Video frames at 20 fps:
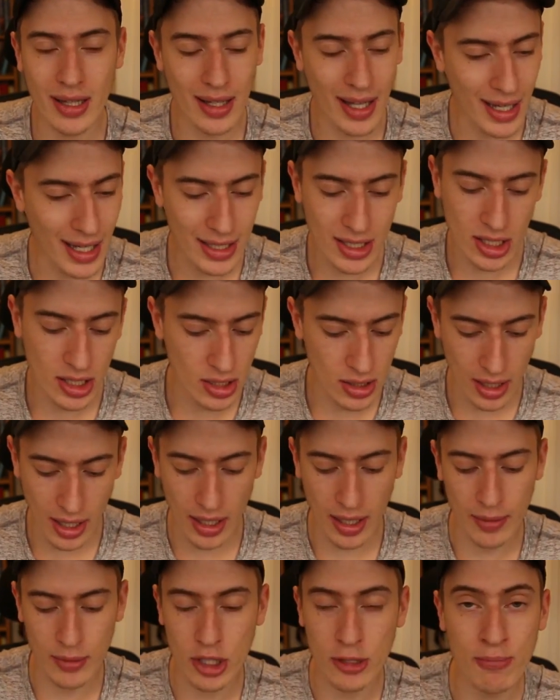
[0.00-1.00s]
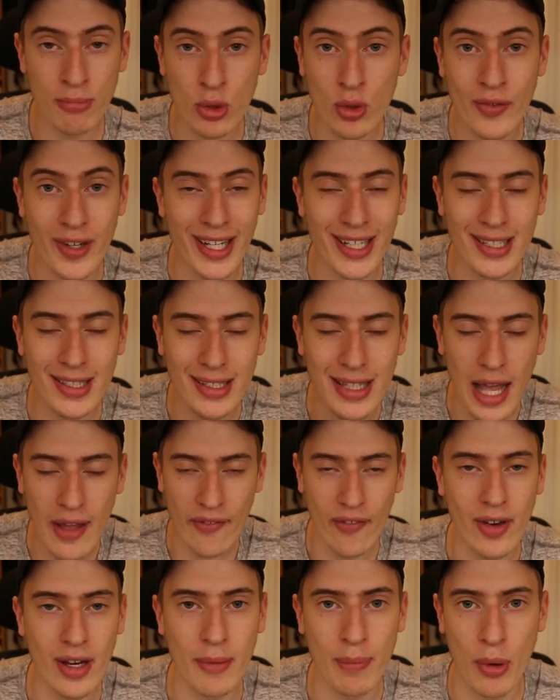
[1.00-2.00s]
like I just, like I've just proven, it's
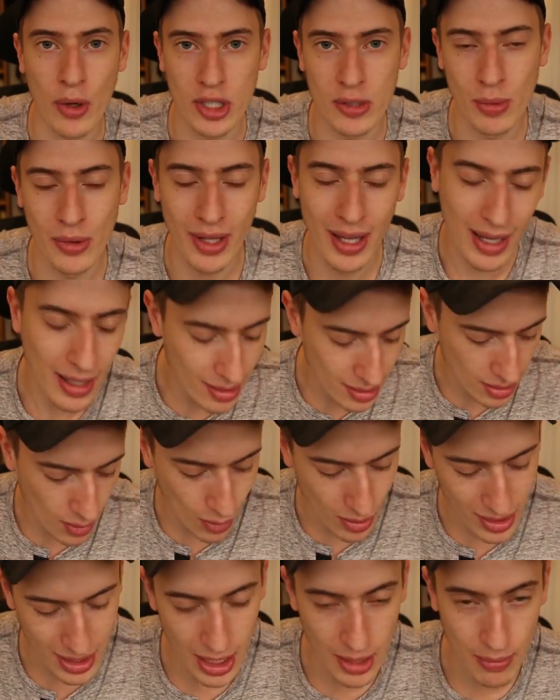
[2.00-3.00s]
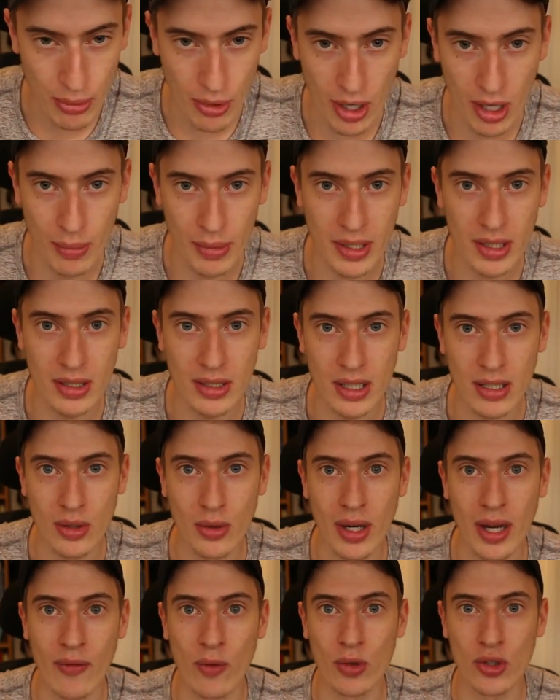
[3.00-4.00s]
definitely possible. Now I don't want to say the product because I
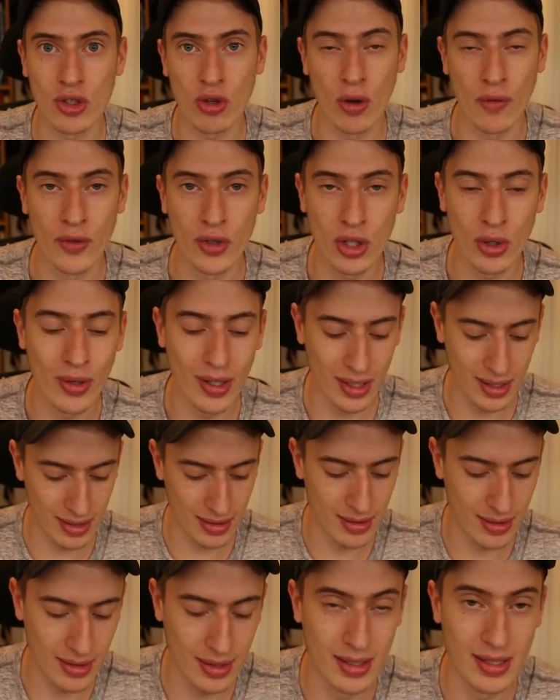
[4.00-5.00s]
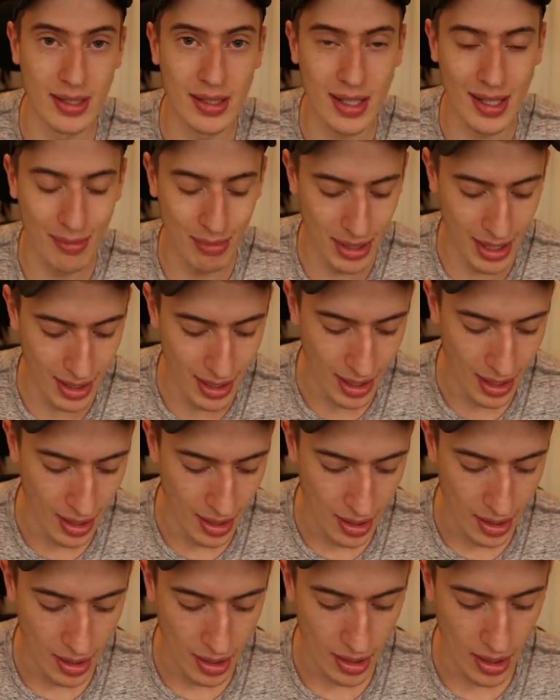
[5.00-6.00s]
don't want everyone to go off and do it. This is going to be
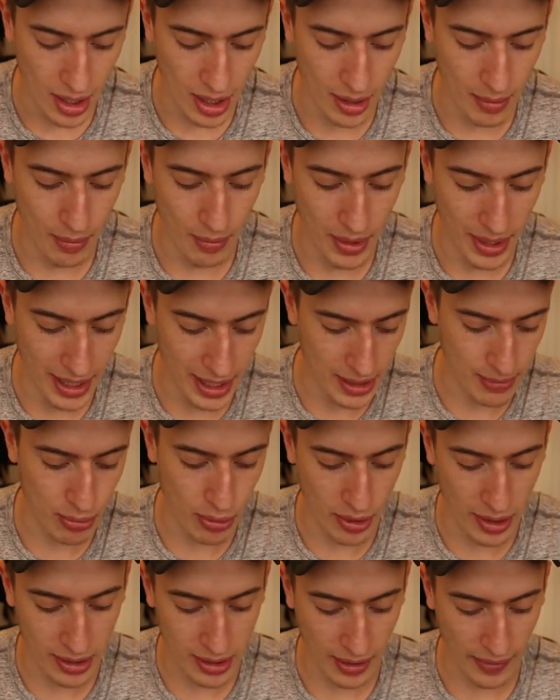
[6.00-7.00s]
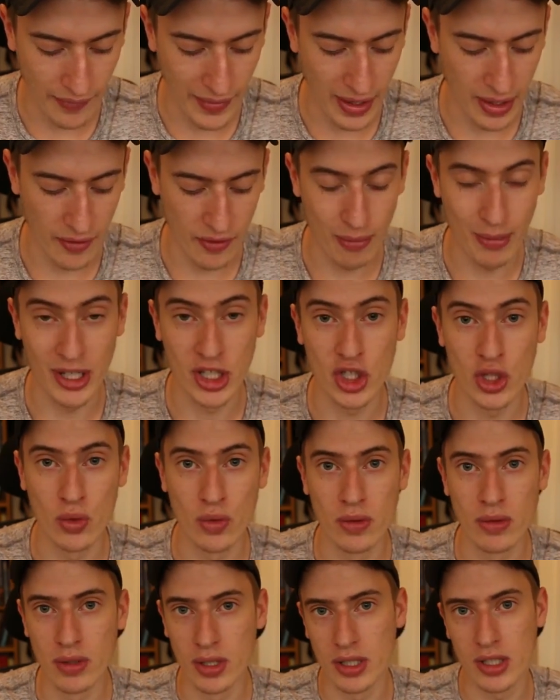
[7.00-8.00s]
um, his product. I found it for my
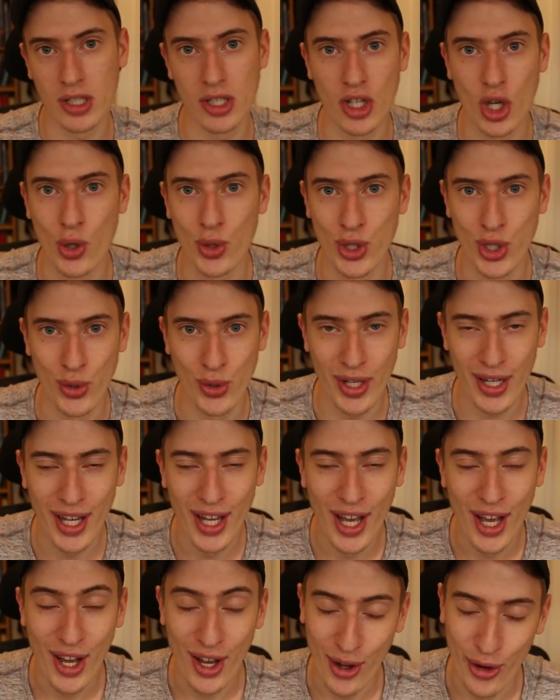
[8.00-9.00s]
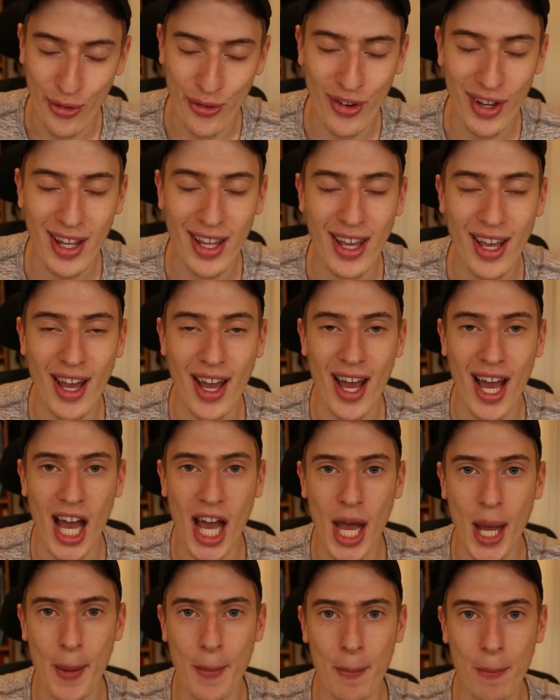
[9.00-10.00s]
student. He's going to go and do it, hopefully.
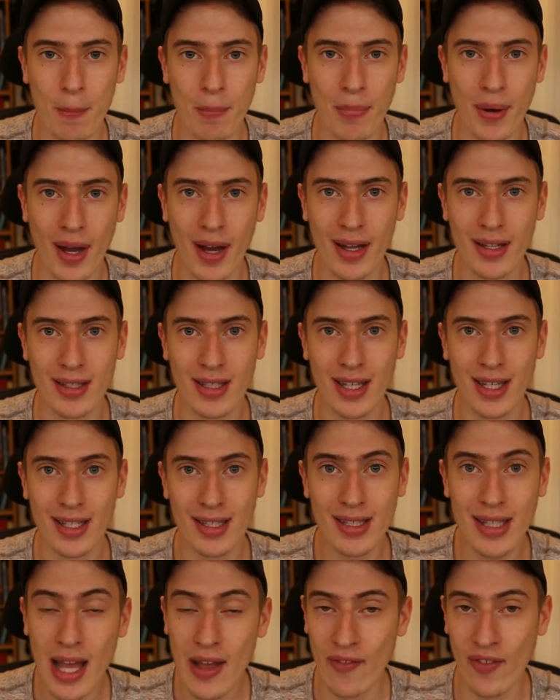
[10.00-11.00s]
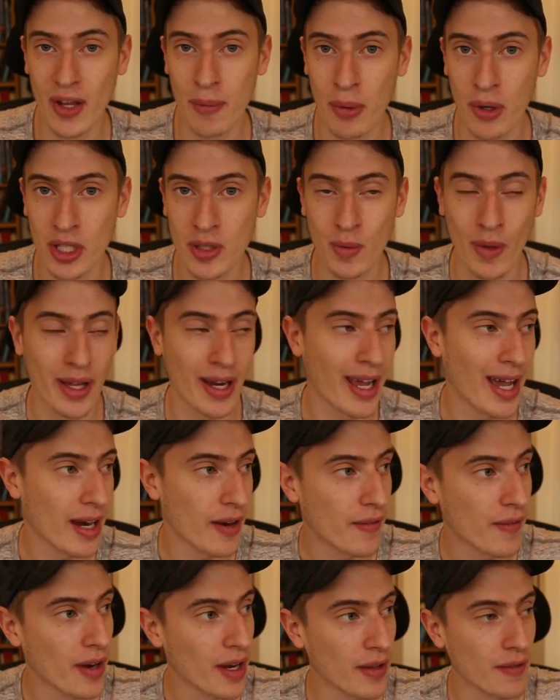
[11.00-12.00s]
Um, but it's definitely possible. And I
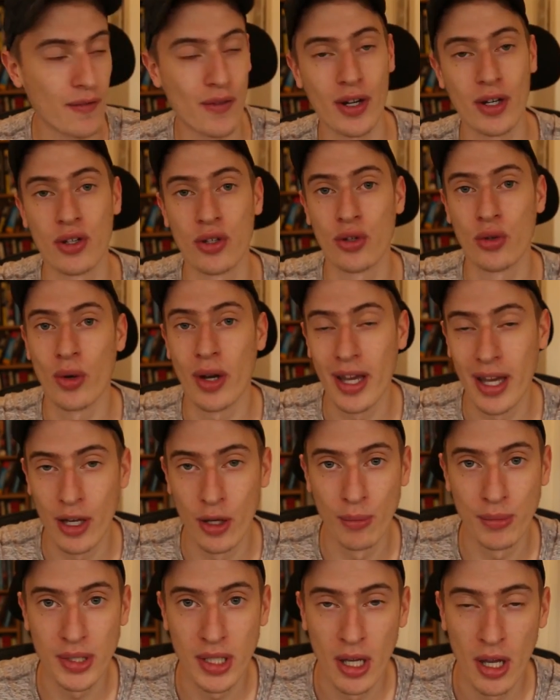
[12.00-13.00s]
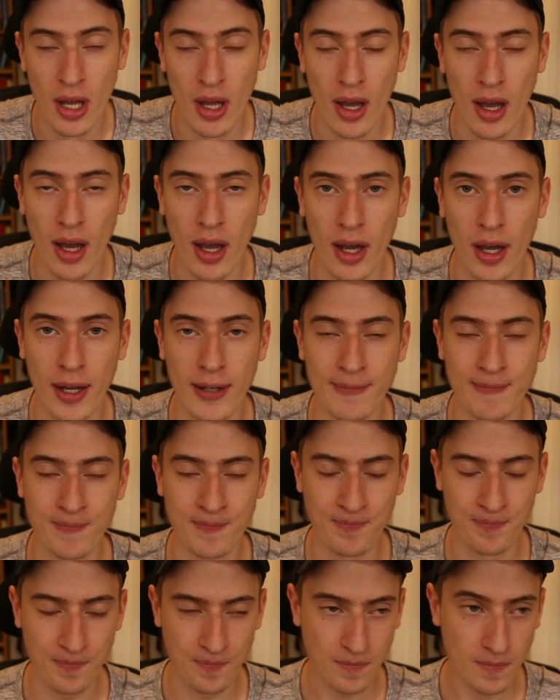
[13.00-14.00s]
had another friend who I helped,
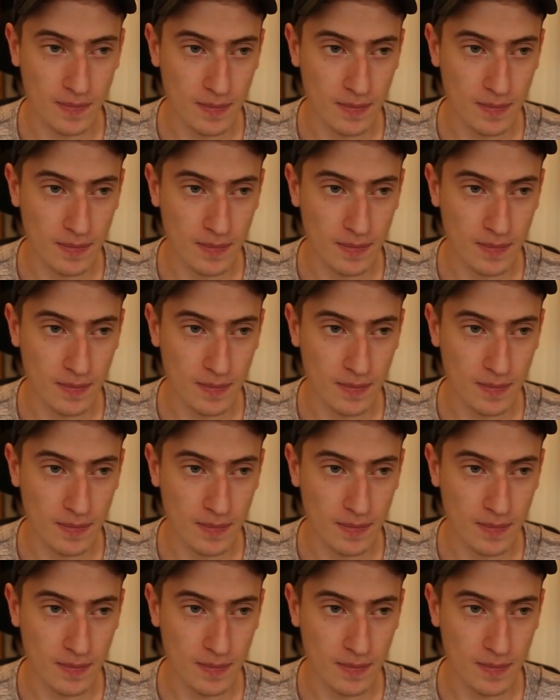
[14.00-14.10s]
um,